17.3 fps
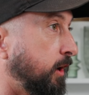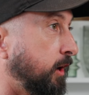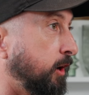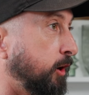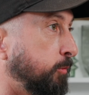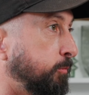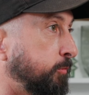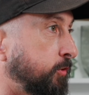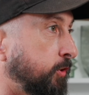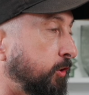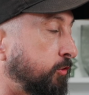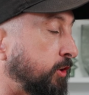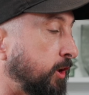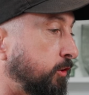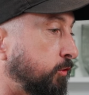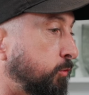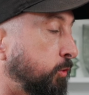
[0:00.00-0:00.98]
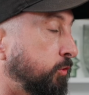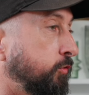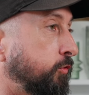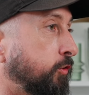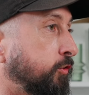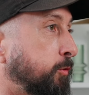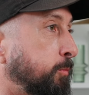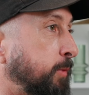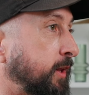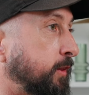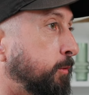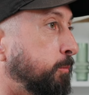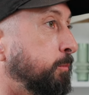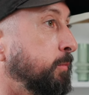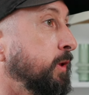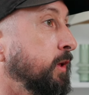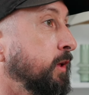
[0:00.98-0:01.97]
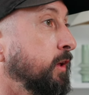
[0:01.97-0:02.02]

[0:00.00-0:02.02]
So the challenge wasn't just to make them